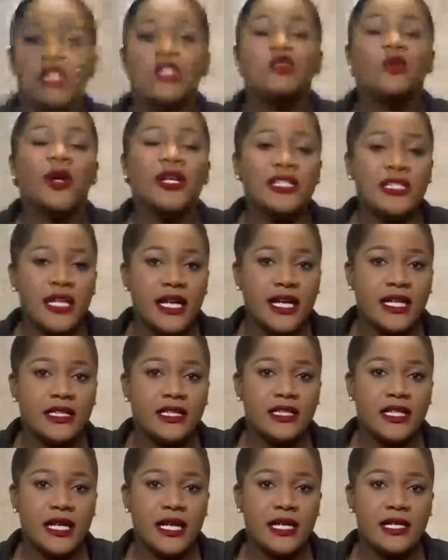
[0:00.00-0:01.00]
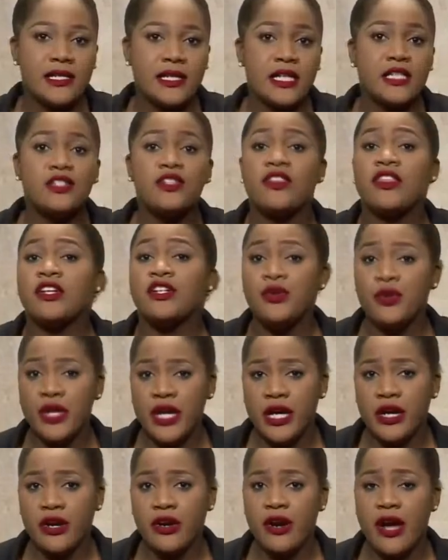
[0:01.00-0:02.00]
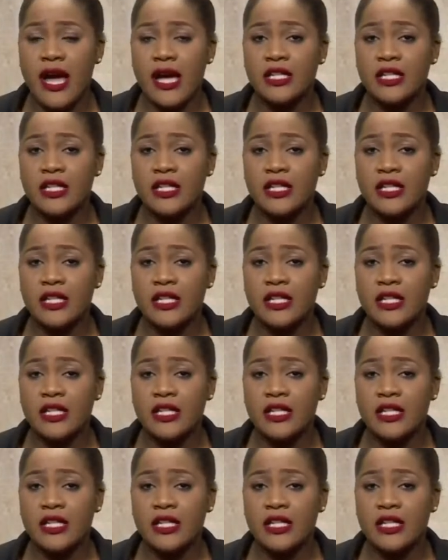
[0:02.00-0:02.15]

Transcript: 28 days into the new year,